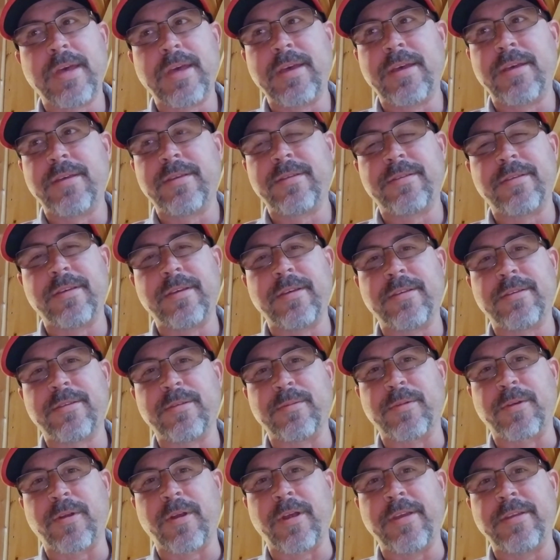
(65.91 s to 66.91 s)
seeing
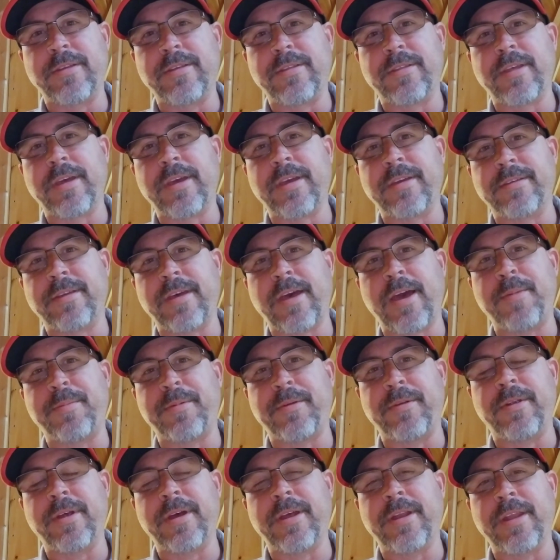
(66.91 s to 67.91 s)
some crazy things
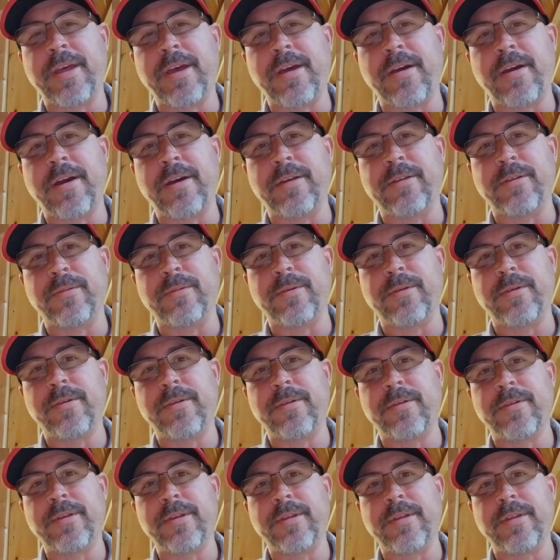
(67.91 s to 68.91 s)
happen right now out in the
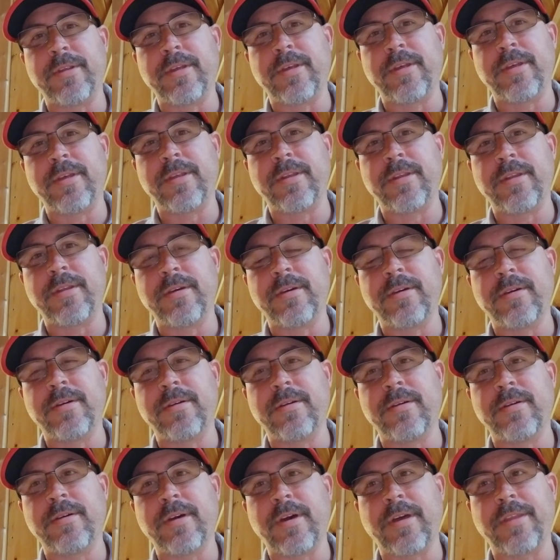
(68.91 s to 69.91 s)
world, and
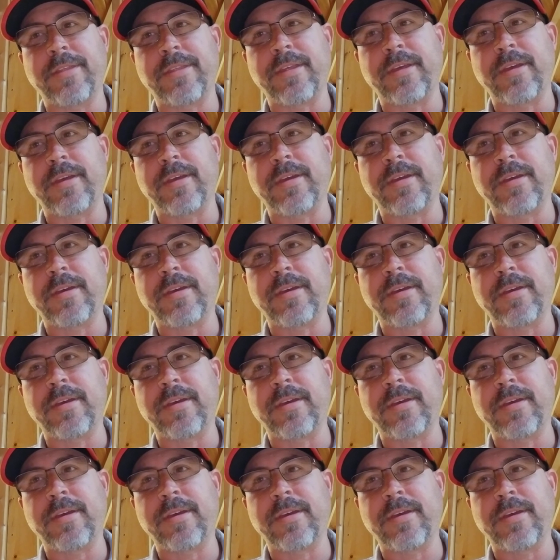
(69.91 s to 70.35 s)
I think